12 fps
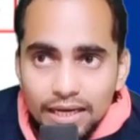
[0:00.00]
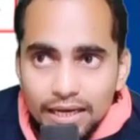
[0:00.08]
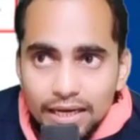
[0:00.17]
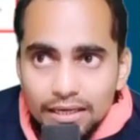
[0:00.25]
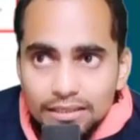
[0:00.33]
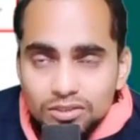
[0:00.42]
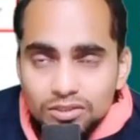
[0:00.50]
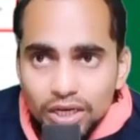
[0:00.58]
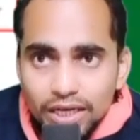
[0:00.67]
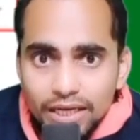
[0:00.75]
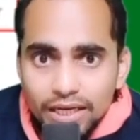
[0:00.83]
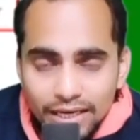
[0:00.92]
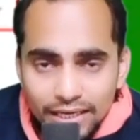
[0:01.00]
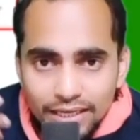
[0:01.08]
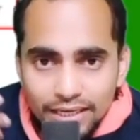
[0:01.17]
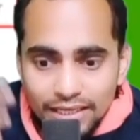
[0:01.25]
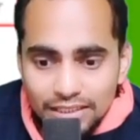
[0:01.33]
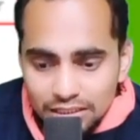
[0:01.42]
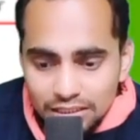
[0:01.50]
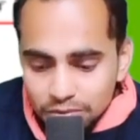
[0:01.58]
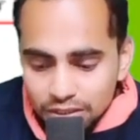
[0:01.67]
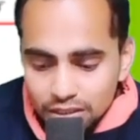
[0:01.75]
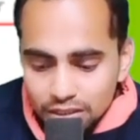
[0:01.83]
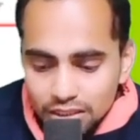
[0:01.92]
try and
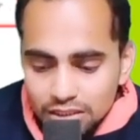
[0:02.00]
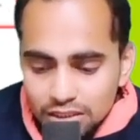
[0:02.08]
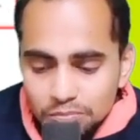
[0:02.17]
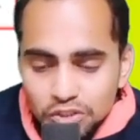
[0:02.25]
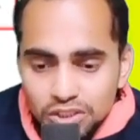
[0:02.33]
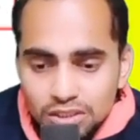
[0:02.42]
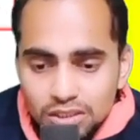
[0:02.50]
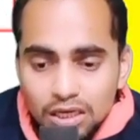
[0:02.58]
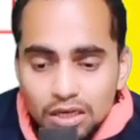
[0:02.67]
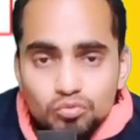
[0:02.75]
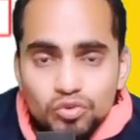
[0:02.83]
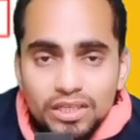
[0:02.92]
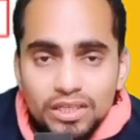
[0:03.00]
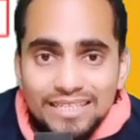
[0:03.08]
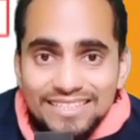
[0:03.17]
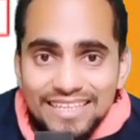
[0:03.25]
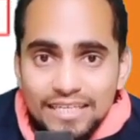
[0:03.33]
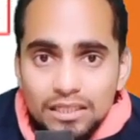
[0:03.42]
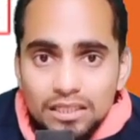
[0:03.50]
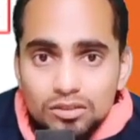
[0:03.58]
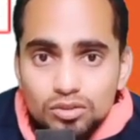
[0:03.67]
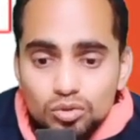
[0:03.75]
accept exceptions, how we can write it. So